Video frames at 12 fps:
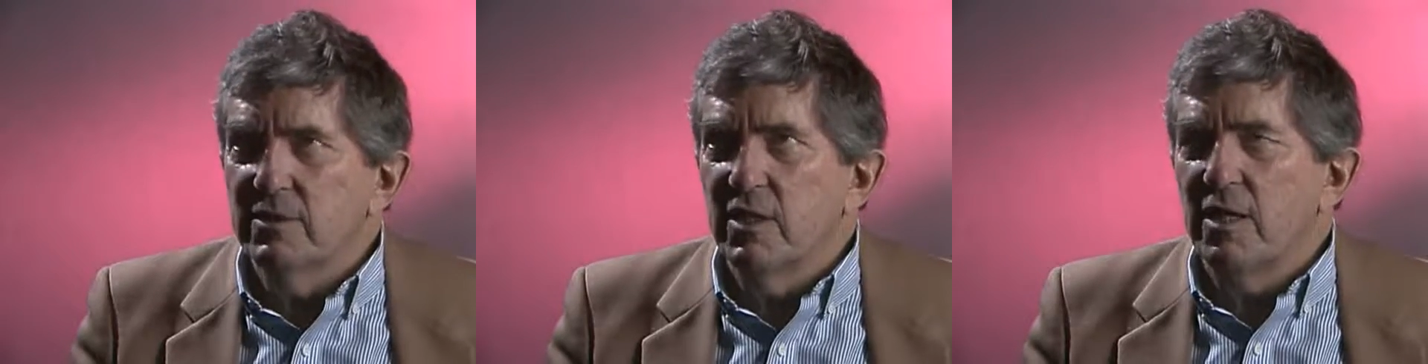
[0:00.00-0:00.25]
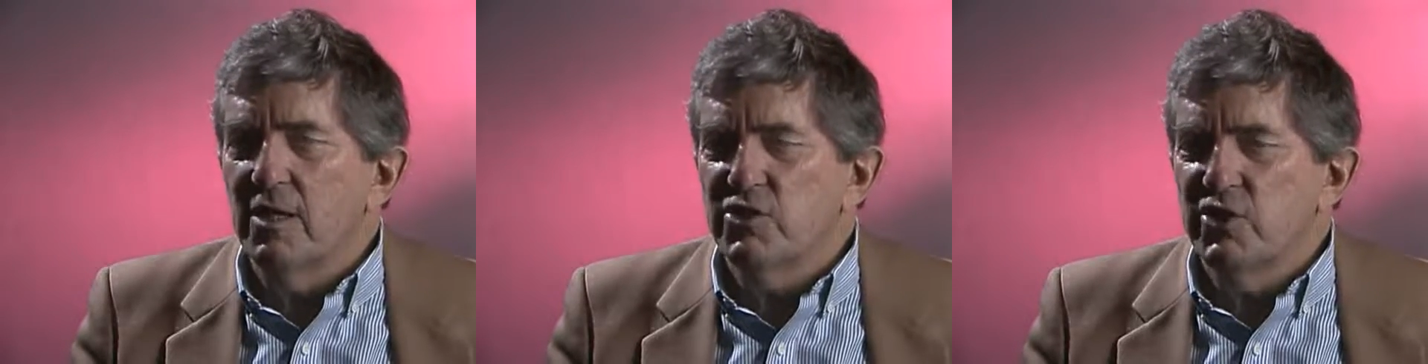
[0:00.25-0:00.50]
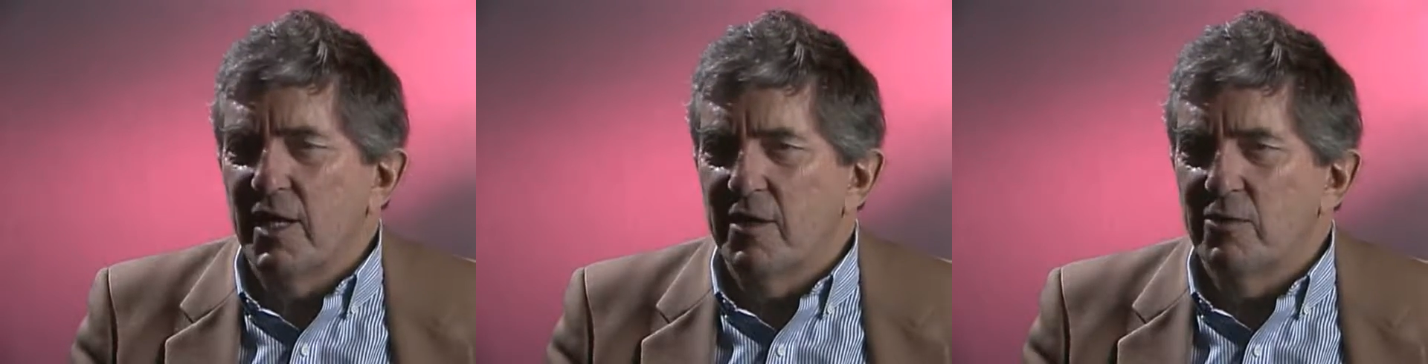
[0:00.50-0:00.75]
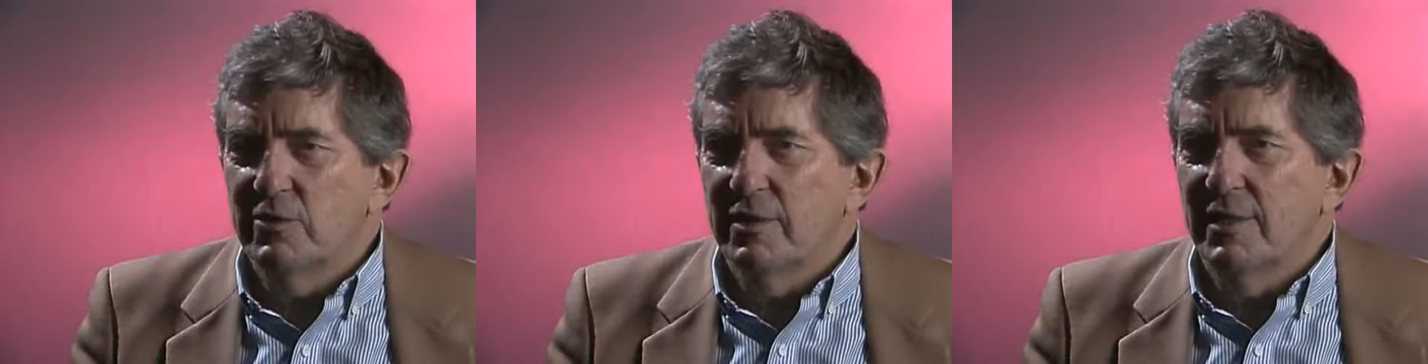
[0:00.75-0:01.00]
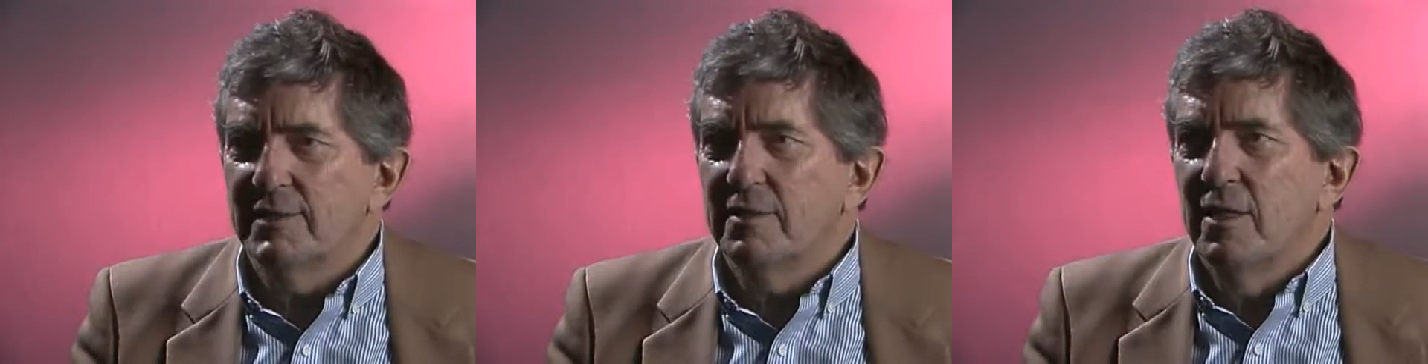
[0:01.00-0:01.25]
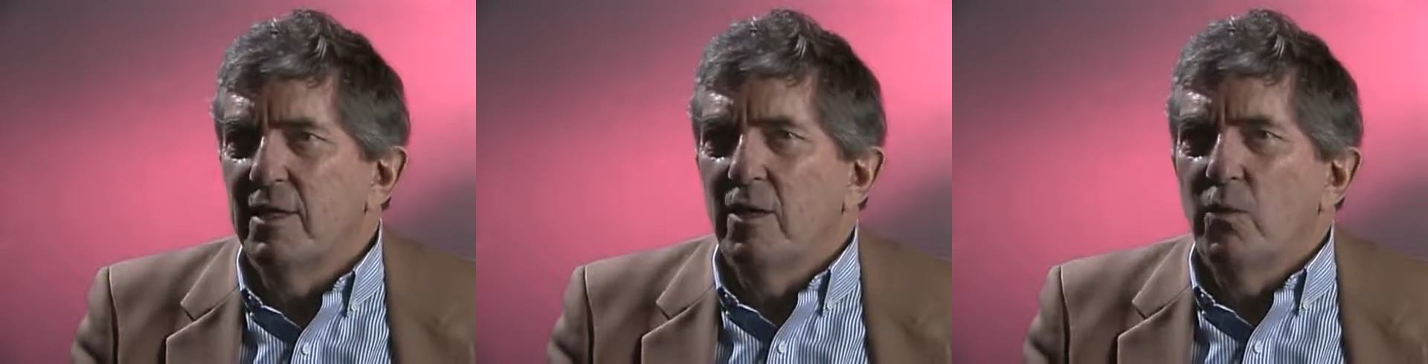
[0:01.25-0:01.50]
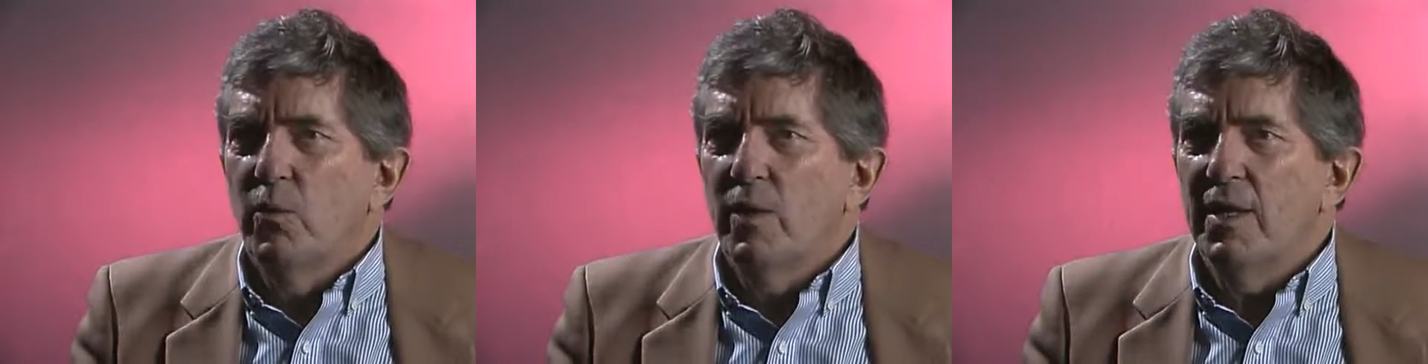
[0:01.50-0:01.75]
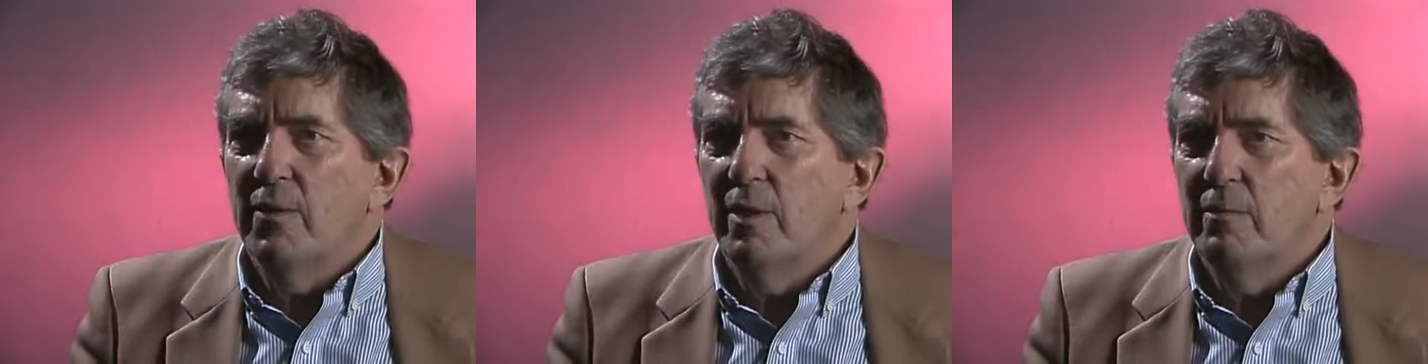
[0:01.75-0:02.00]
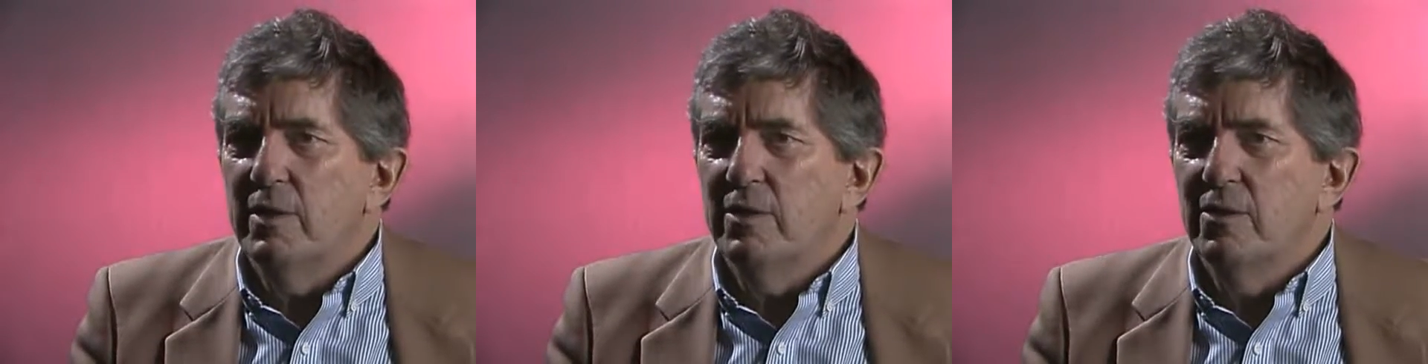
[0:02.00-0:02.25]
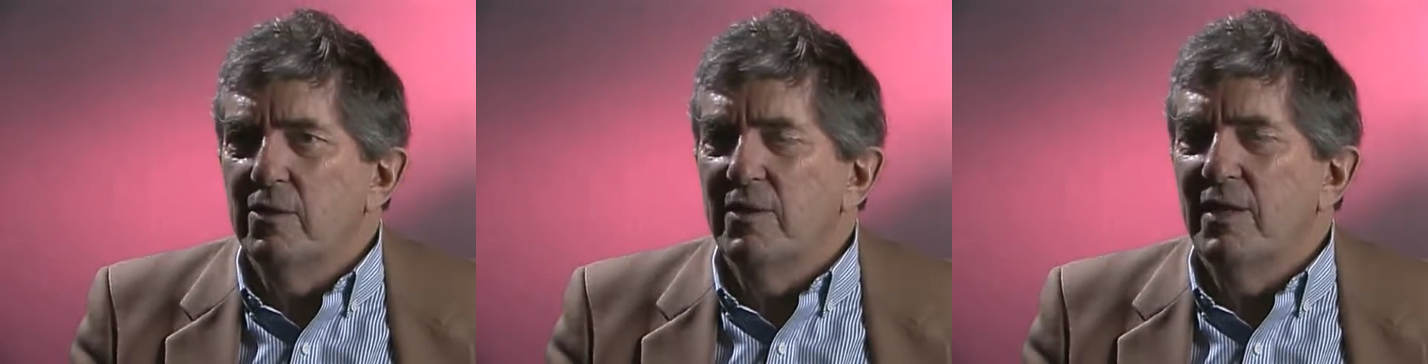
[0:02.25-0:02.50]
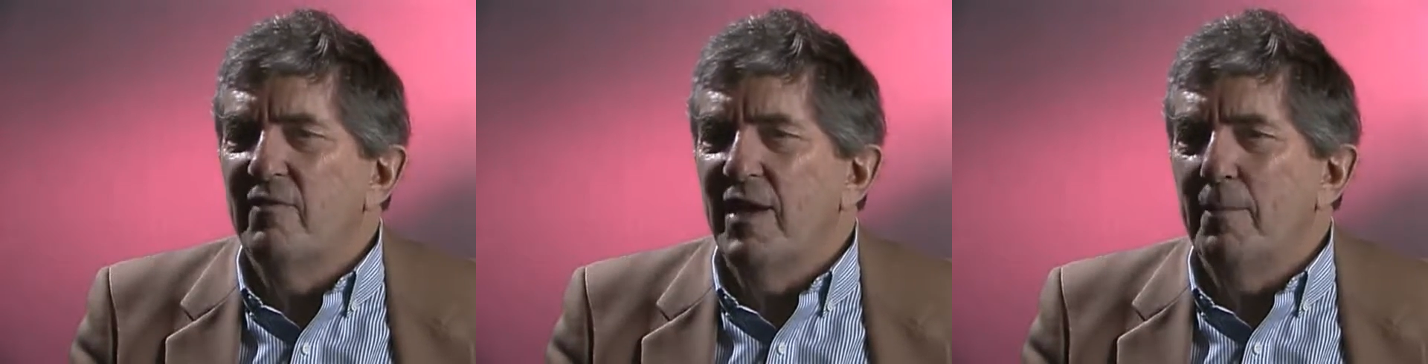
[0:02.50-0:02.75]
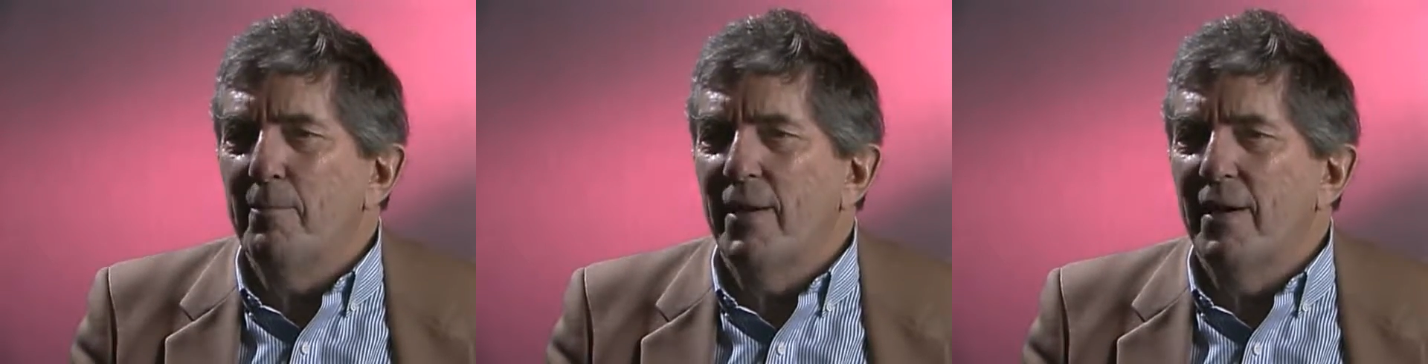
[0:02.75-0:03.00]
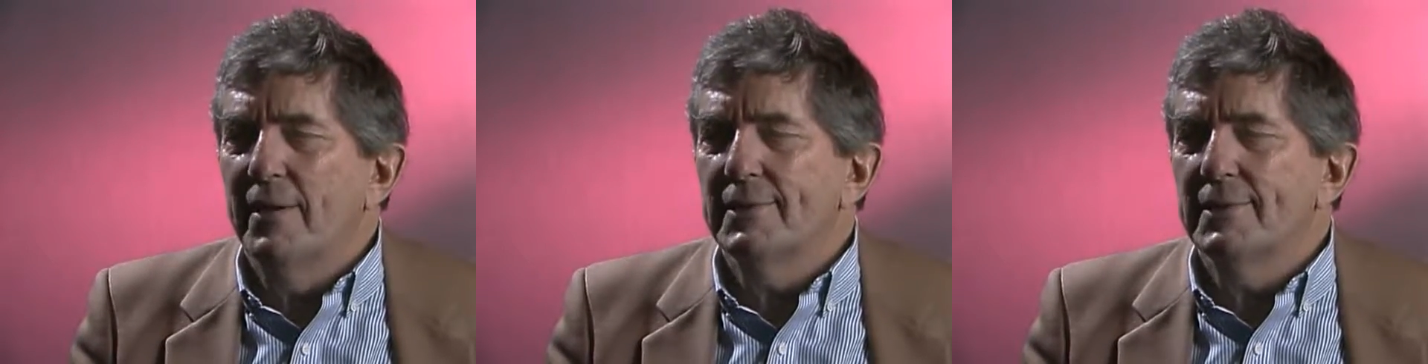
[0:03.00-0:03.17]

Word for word: Dark Shadows. And I said, what do they want me to do? A vampire.